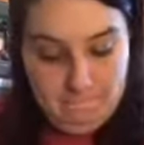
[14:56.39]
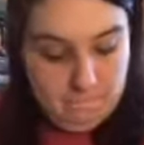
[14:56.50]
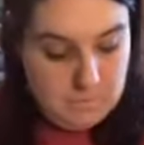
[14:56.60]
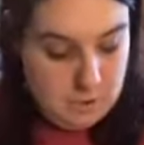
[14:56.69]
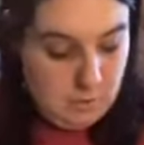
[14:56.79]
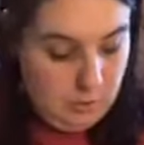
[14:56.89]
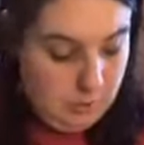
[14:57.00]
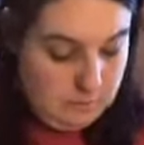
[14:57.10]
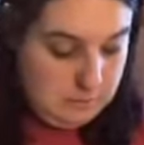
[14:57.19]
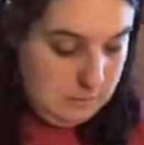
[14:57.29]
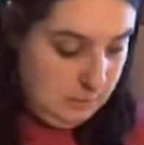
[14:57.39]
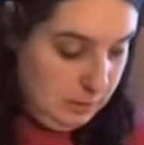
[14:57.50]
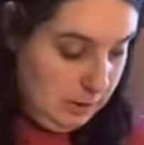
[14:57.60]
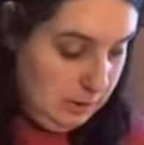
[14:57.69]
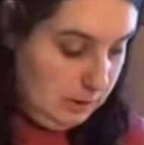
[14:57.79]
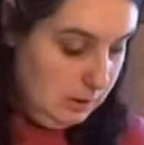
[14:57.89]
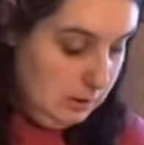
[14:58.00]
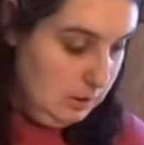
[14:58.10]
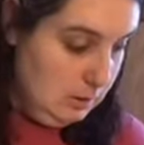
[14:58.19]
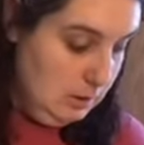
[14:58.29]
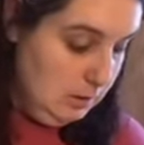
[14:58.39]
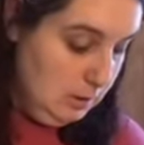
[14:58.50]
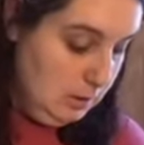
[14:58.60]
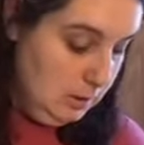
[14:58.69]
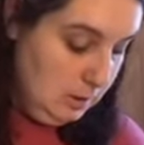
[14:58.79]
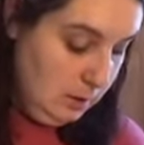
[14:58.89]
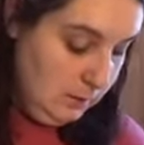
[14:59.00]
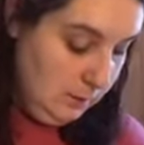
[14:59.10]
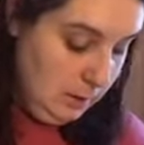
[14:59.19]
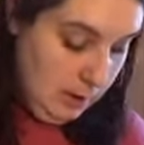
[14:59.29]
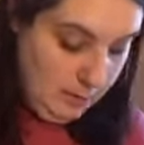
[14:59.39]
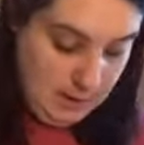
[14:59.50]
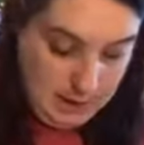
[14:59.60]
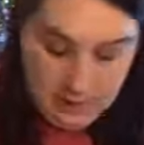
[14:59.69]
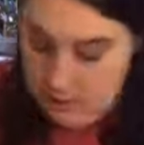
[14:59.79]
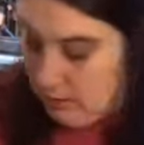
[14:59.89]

So you have to be really careful on that.